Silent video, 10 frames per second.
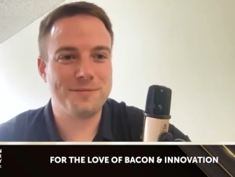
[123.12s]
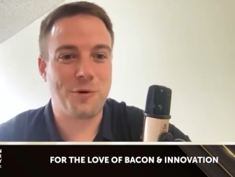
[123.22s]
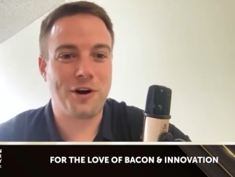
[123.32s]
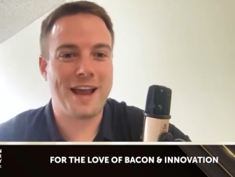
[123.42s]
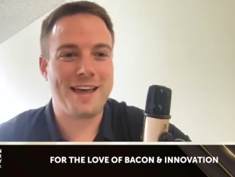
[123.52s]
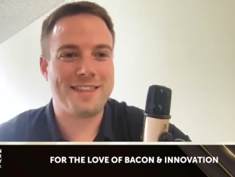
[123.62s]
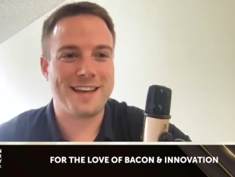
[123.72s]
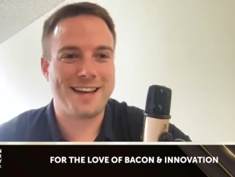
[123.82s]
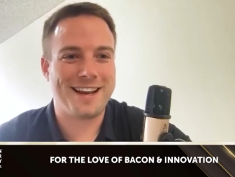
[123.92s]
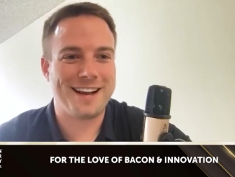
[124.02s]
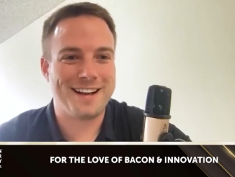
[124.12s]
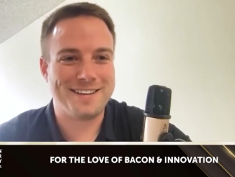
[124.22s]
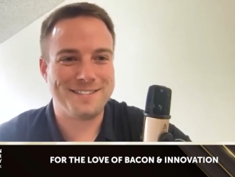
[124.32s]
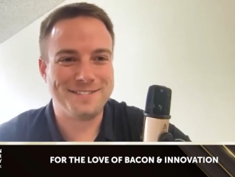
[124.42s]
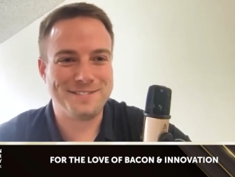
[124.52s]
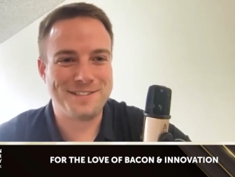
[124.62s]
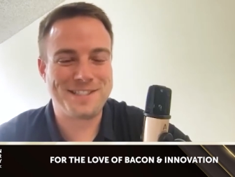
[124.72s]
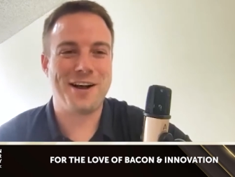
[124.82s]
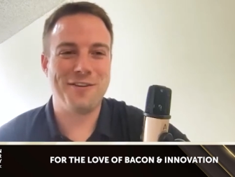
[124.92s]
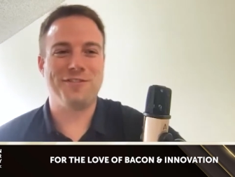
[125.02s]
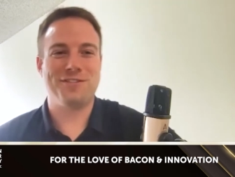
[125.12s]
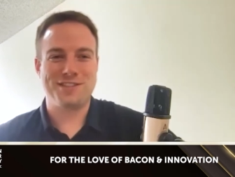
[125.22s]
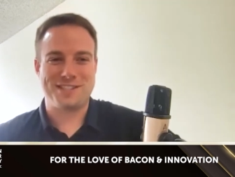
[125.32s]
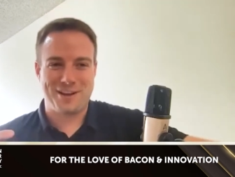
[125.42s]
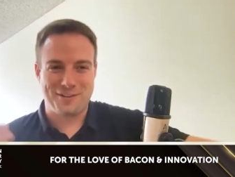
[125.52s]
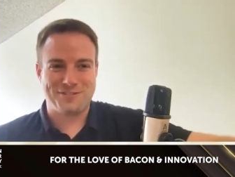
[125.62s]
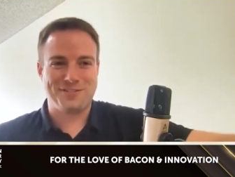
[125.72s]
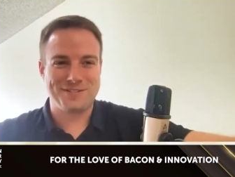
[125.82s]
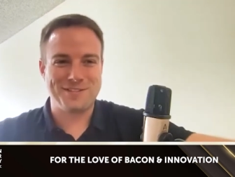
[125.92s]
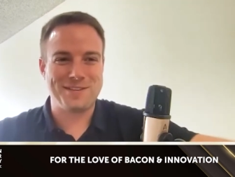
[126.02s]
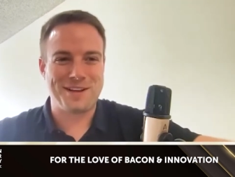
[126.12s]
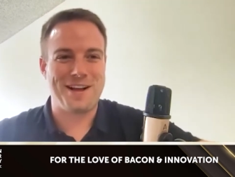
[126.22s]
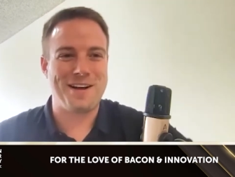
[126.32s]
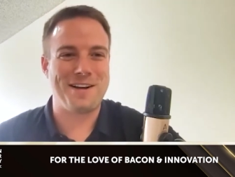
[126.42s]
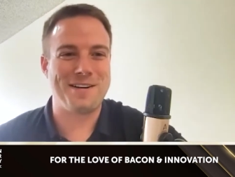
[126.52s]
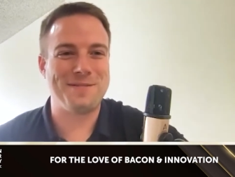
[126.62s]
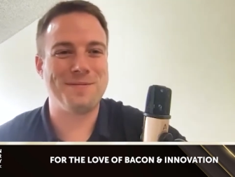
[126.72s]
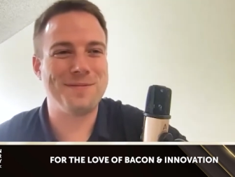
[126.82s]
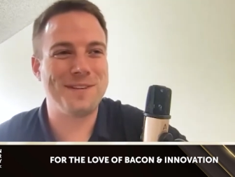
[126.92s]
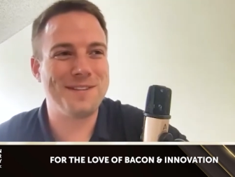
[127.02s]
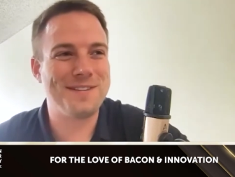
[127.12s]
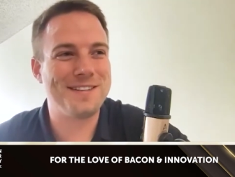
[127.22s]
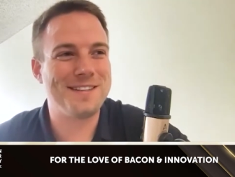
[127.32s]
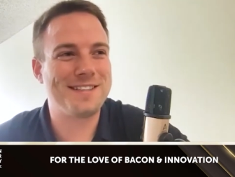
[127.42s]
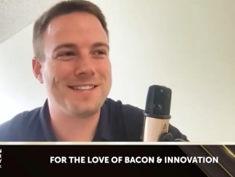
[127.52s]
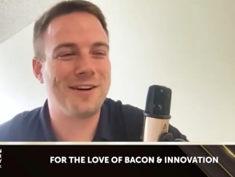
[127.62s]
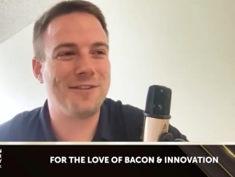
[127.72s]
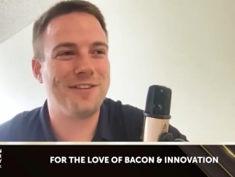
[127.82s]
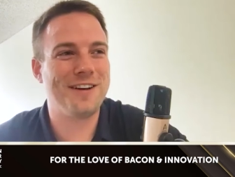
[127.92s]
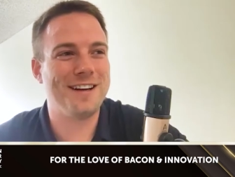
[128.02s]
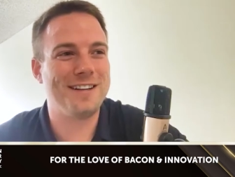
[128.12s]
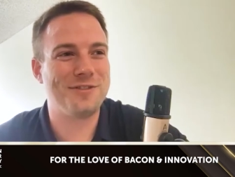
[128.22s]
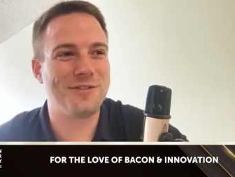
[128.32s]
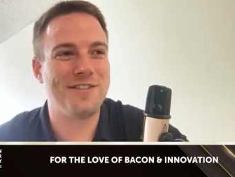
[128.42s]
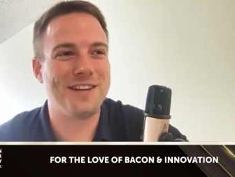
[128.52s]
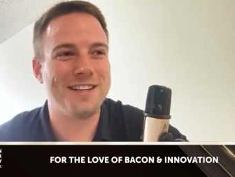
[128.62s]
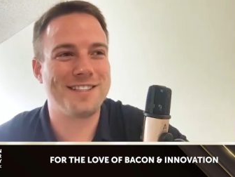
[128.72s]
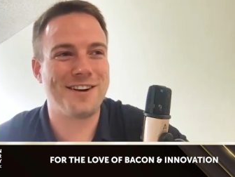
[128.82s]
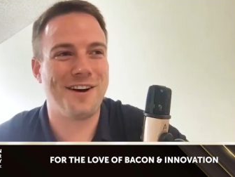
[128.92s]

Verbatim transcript: work ethic, uh, self, self, um, self uh, driven. So